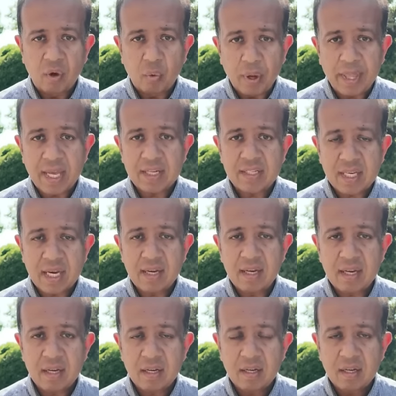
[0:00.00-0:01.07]
Where they're
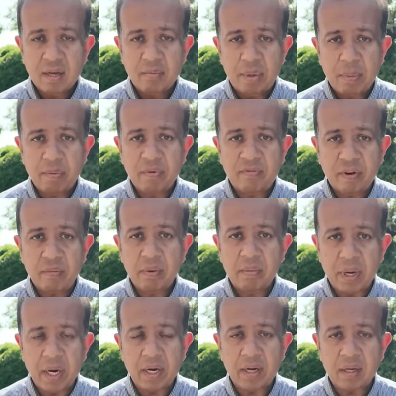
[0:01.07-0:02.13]
sending people from
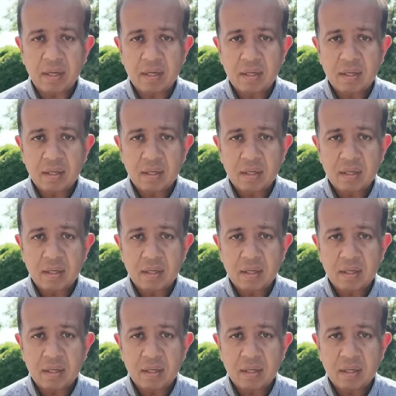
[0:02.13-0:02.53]
America